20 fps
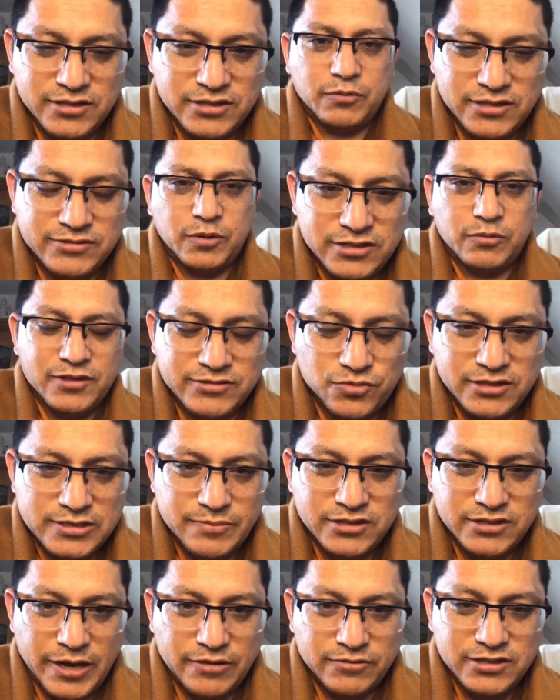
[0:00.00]
stories
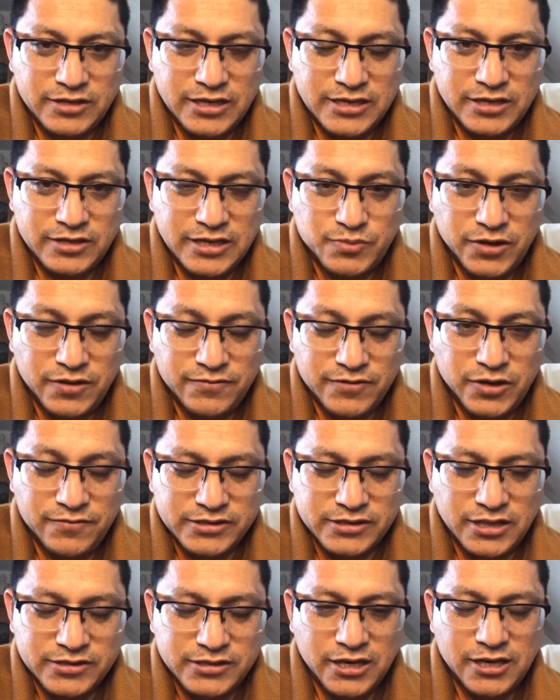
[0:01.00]
about his
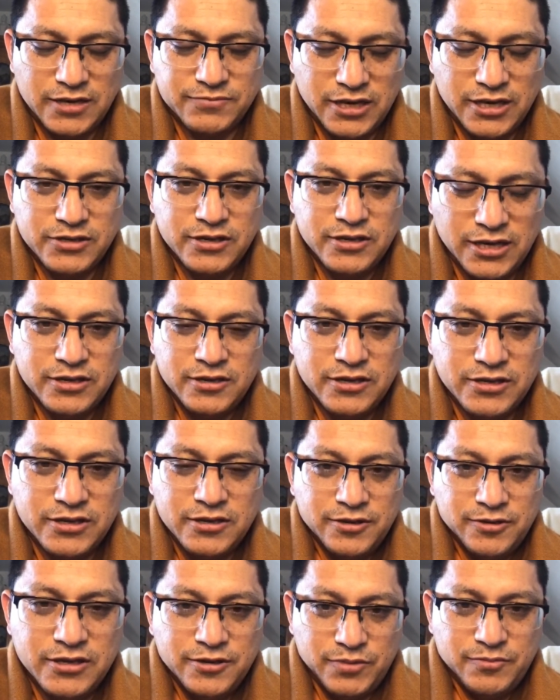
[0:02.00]
previous lives,
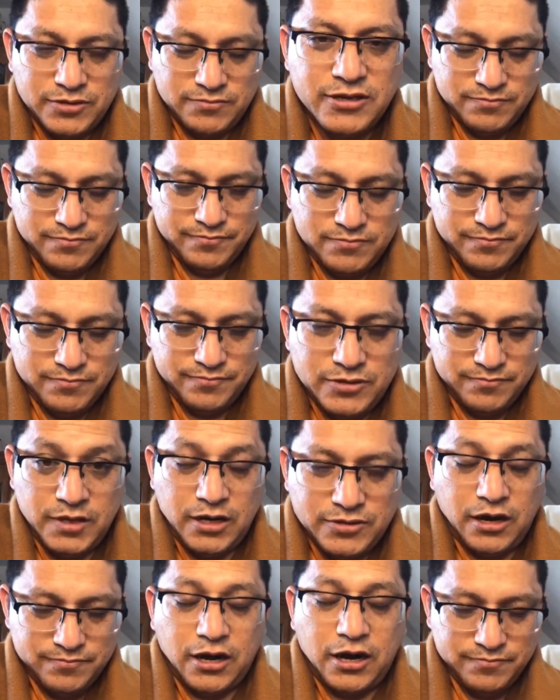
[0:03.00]
but
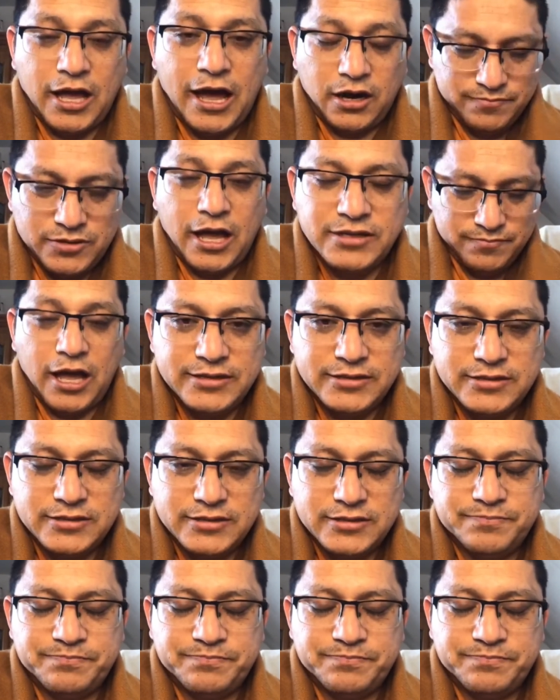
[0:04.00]
there are countless